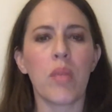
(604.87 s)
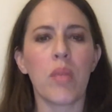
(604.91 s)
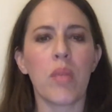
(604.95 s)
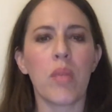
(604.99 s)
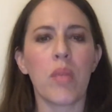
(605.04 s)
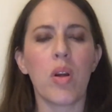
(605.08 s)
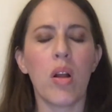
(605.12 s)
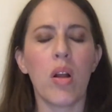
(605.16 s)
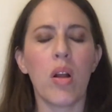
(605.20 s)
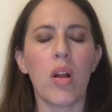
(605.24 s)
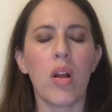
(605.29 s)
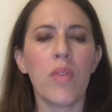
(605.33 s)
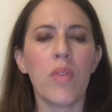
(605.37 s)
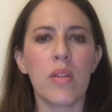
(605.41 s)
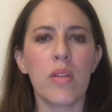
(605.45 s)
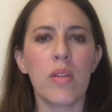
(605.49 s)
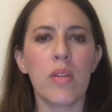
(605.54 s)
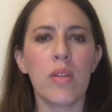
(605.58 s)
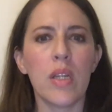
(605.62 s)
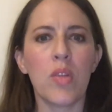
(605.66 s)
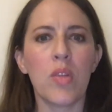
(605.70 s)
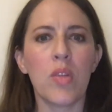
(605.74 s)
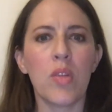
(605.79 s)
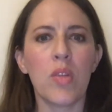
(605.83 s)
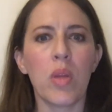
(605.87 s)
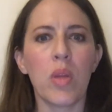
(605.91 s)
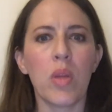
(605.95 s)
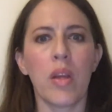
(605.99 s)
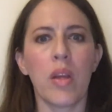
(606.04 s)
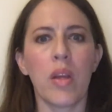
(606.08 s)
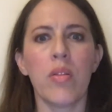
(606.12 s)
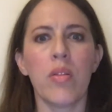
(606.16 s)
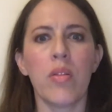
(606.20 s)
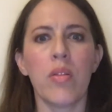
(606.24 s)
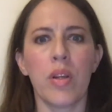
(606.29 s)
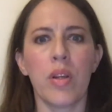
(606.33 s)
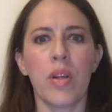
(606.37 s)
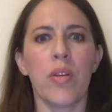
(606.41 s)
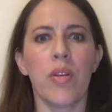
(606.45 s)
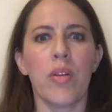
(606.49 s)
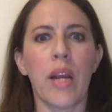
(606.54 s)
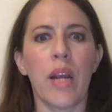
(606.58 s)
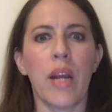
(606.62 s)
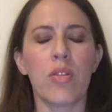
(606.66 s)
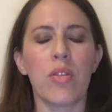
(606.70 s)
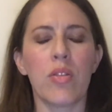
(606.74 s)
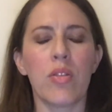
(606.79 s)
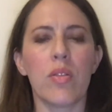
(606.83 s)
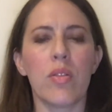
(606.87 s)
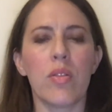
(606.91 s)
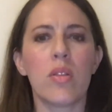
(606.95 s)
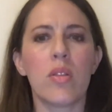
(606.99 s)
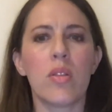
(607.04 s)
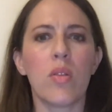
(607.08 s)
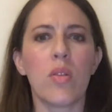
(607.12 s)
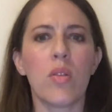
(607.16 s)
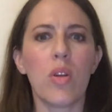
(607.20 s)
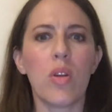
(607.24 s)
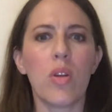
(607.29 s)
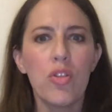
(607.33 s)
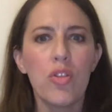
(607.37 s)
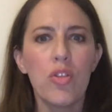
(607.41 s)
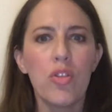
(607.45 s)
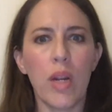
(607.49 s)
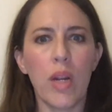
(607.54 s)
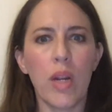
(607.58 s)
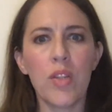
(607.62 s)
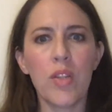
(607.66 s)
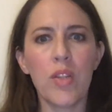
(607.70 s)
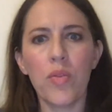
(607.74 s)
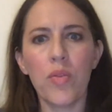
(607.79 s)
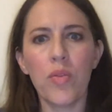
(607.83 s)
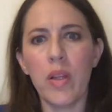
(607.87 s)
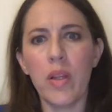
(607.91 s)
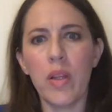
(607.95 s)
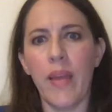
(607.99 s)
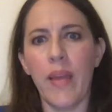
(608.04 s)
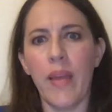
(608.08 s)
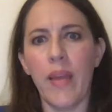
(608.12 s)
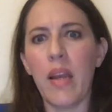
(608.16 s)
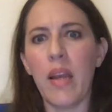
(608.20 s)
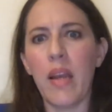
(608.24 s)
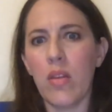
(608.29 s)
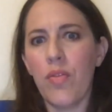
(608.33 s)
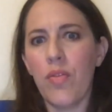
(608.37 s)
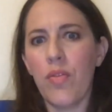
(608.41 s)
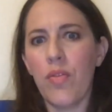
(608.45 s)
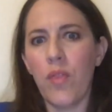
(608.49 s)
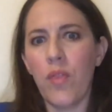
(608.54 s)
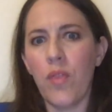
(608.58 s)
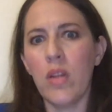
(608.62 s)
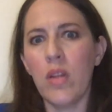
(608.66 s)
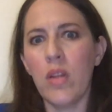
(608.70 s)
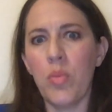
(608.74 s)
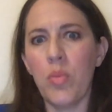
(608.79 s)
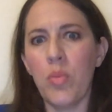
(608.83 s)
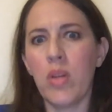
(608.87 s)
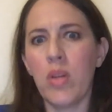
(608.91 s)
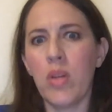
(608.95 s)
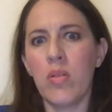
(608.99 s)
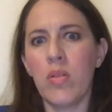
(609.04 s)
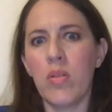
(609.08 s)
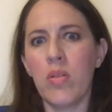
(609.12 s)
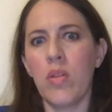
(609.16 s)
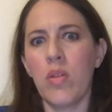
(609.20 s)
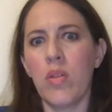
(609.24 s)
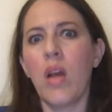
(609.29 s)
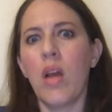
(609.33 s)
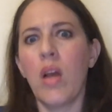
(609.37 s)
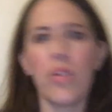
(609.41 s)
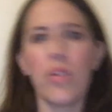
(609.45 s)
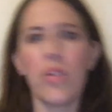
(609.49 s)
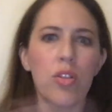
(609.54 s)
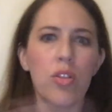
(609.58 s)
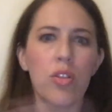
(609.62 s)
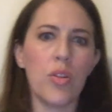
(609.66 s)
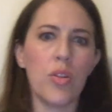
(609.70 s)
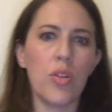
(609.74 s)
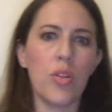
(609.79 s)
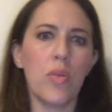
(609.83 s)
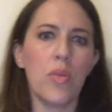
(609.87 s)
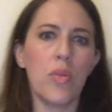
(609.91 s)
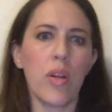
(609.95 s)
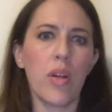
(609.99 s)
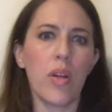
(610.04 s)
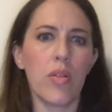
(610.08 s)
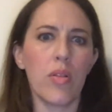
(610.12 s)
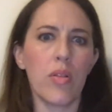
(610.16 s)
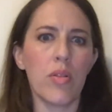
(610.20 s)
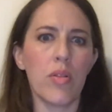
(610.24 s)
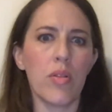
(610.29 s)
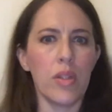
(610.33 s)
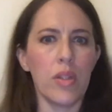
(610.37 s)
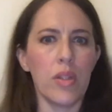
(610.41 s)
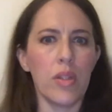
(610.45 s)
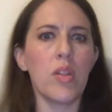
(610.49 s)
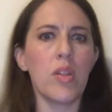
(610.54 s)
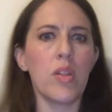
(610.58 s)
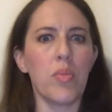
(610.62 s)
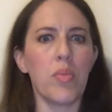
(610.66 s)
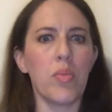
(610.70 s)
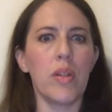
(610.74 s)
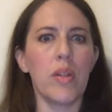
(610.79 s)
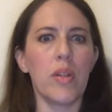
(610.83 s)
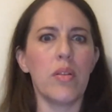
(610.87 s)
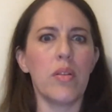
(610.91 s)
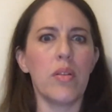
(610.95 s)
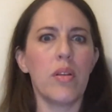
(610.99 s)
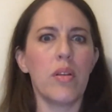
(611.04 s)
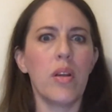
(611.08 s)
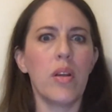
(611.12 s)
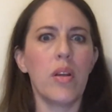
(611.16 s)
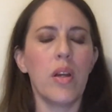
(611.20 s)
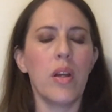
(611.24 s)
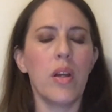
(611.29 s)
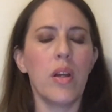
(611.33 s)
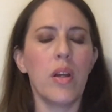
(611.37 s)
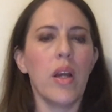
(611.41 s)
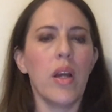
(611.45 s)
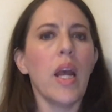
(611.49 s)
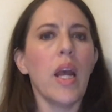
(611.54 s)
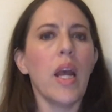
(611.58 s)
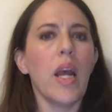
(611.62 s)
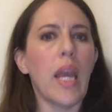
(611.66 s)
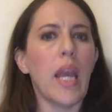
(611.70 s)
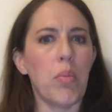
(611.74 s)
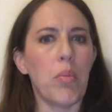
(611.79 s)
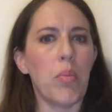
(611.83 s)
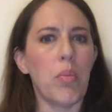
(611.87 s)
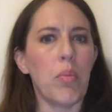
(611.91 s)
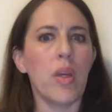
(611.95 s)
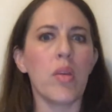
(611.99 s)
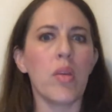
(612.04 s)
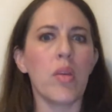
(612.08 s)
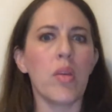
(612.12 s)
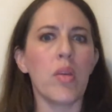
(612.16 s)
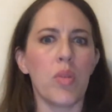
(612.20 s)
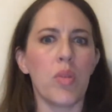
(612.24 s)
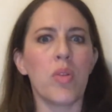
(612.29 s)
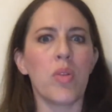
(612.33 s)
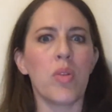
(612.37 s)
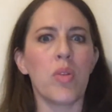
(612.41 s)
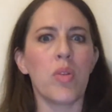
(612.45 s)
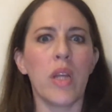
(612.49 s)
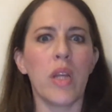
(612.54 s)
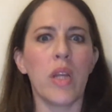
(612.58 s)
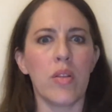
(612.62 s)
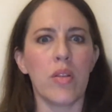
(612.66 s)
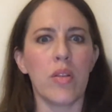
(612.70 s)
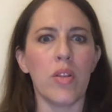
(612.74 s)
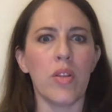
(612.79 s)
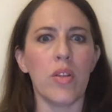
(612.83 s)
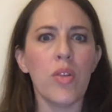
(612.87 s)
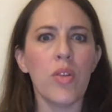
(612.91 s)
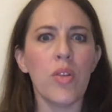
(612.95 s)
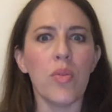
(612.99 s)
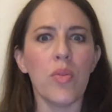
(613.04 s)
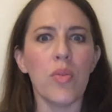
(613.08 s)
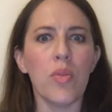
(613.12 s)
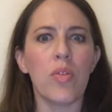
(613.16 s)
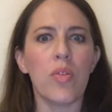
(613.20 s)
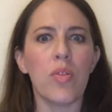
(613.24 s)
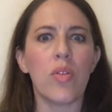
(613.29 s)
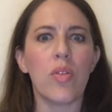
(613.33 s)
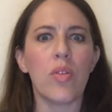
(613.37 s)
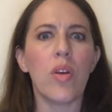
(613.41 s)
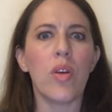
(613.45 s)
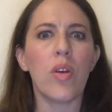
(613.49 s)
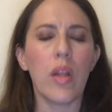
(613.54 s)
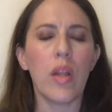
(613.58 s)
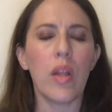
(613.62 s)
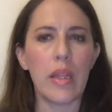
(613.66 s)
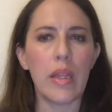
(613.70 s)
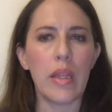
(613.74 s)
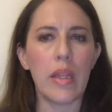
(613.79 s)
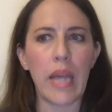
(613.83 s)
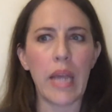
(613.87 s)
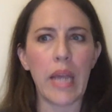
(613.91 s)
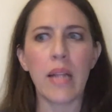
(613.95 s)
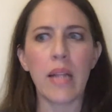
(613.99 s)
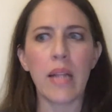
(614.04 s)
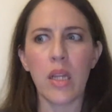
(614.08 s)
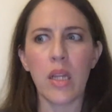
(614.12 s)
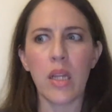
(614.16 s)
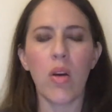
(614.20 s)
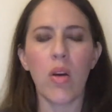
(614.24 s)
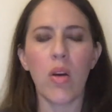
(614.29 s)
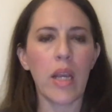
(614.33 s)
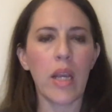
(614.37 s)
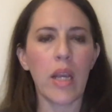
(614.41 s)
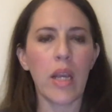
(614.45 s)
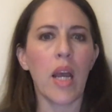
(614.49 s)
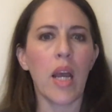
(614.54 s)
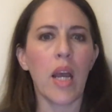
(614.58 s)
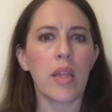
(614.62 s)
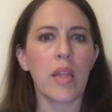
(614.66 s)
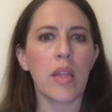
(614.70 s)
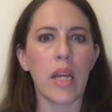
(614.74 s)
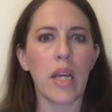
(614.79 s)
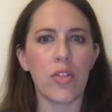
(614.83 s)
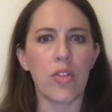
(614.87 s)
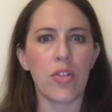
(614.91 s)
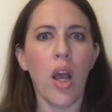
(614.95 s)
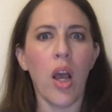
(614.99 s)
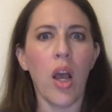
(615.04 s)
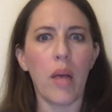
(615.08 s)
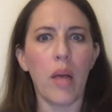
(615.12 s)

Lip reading: All of it is intermolecular interactions. So transferring that fundamental knowledge to another discipline and being able to put that to use, that's how I got that job.